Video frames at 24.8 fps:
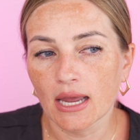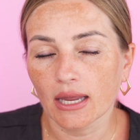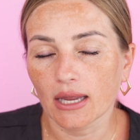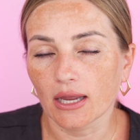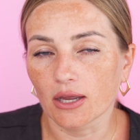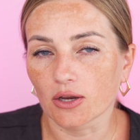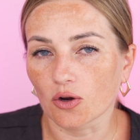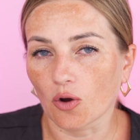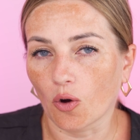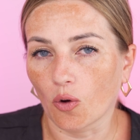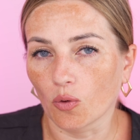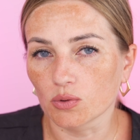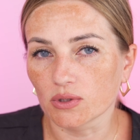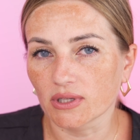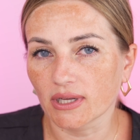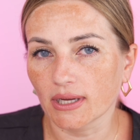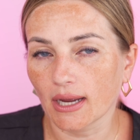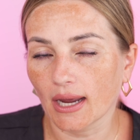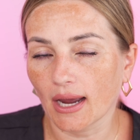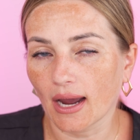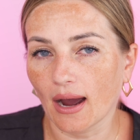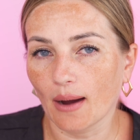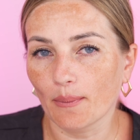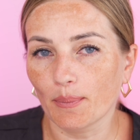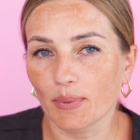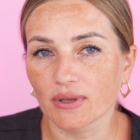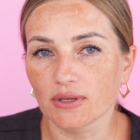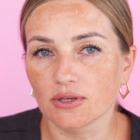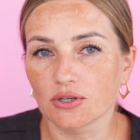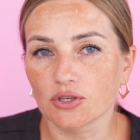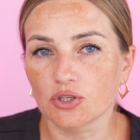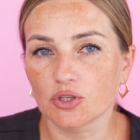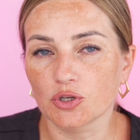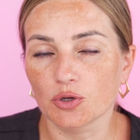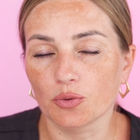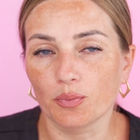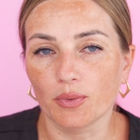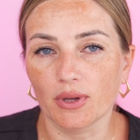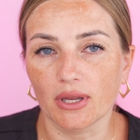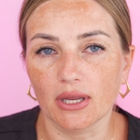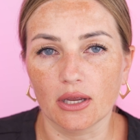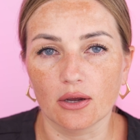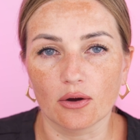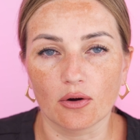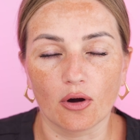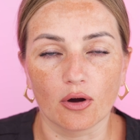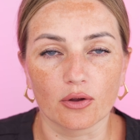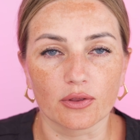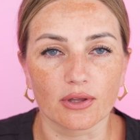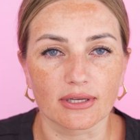It only happens to me
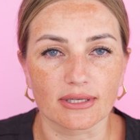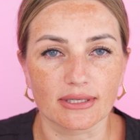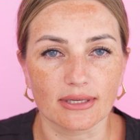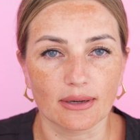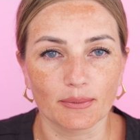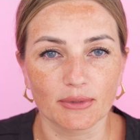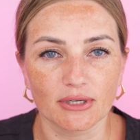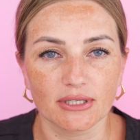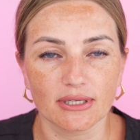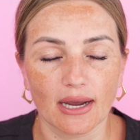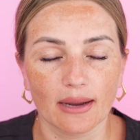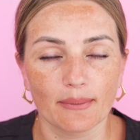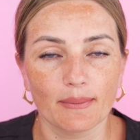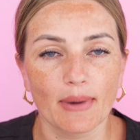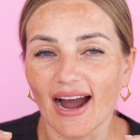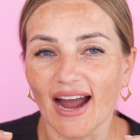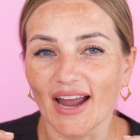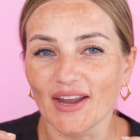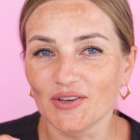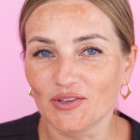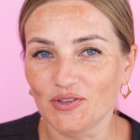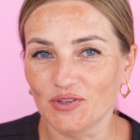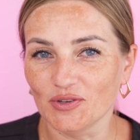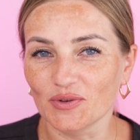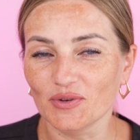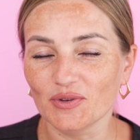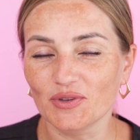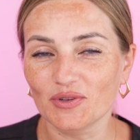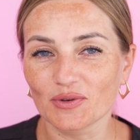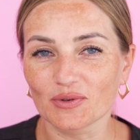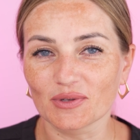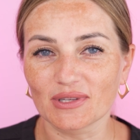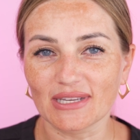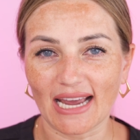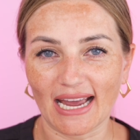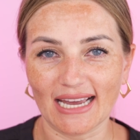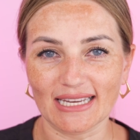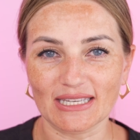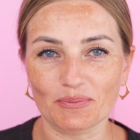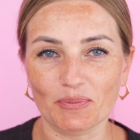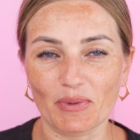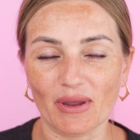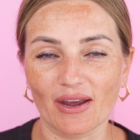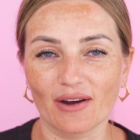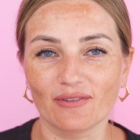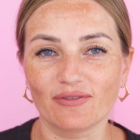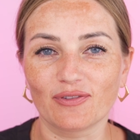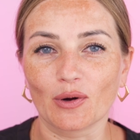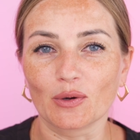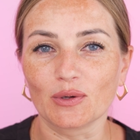on the summertime. I do use S P
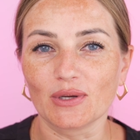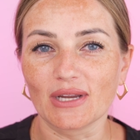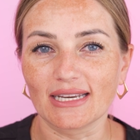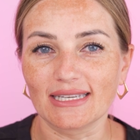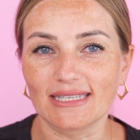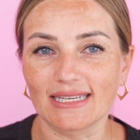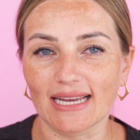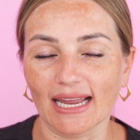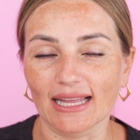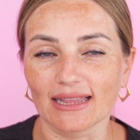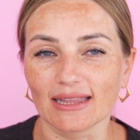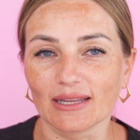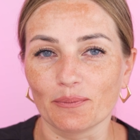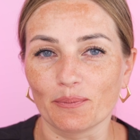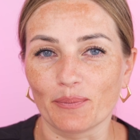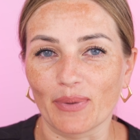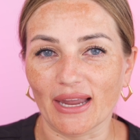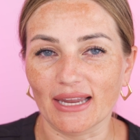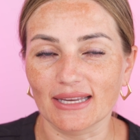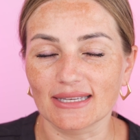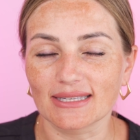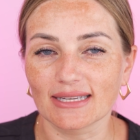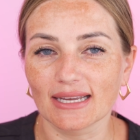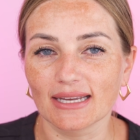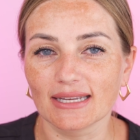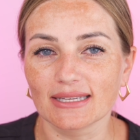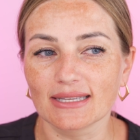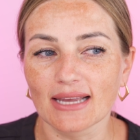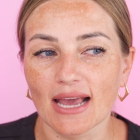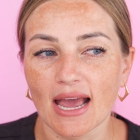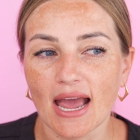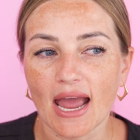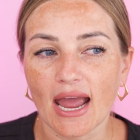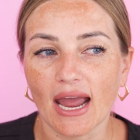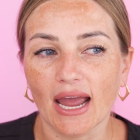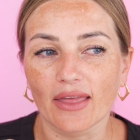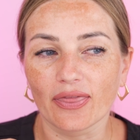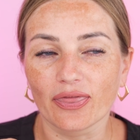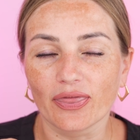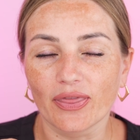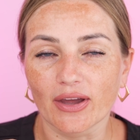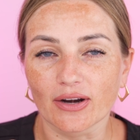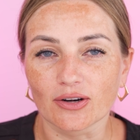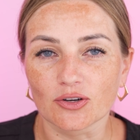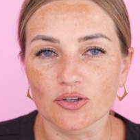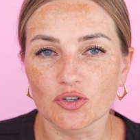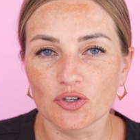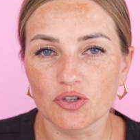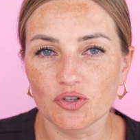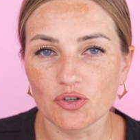F on a daily basis, and
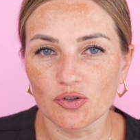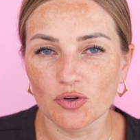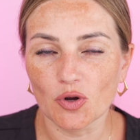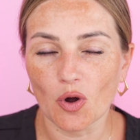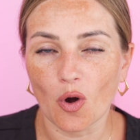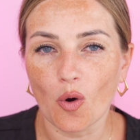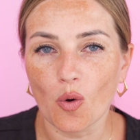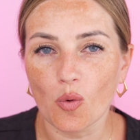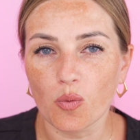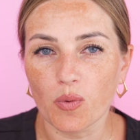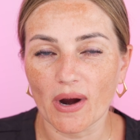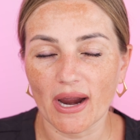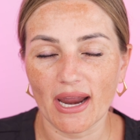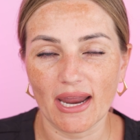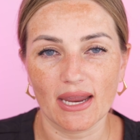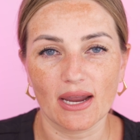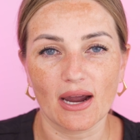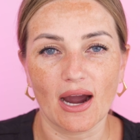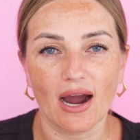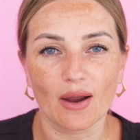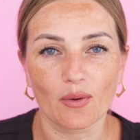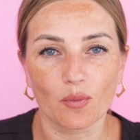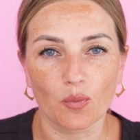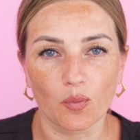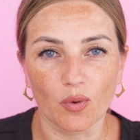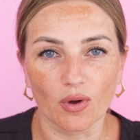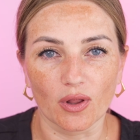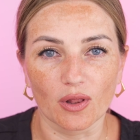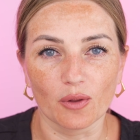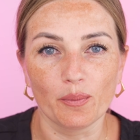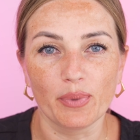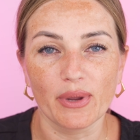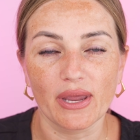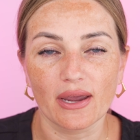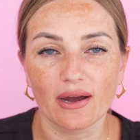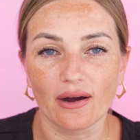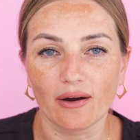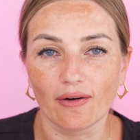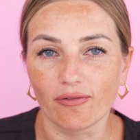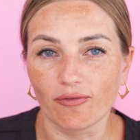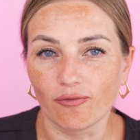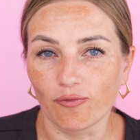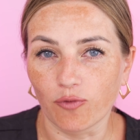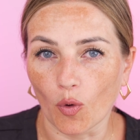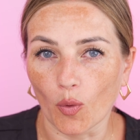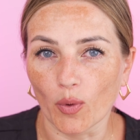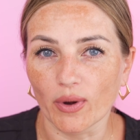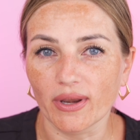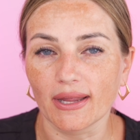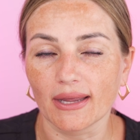there's no way I will be
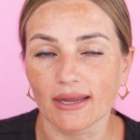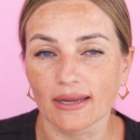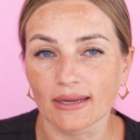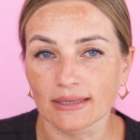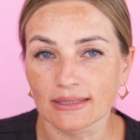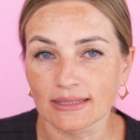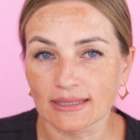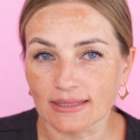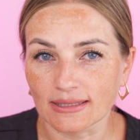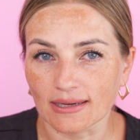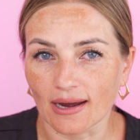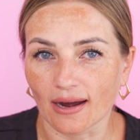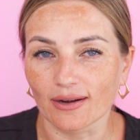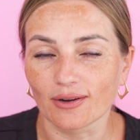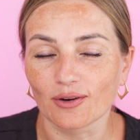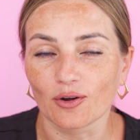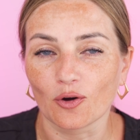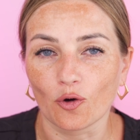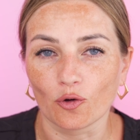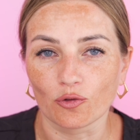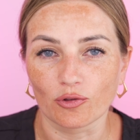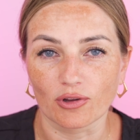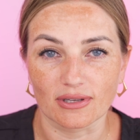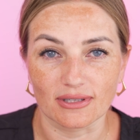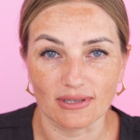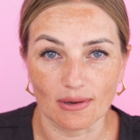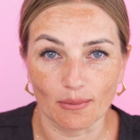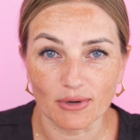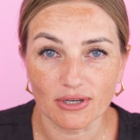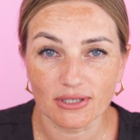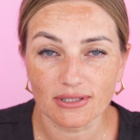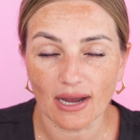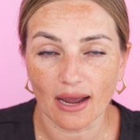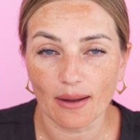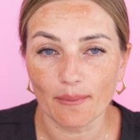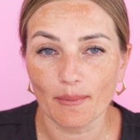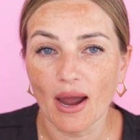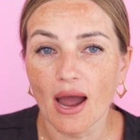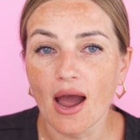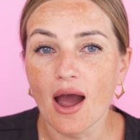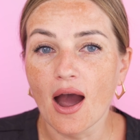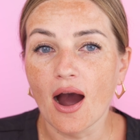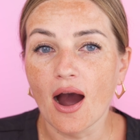avoiding sun on the summertime.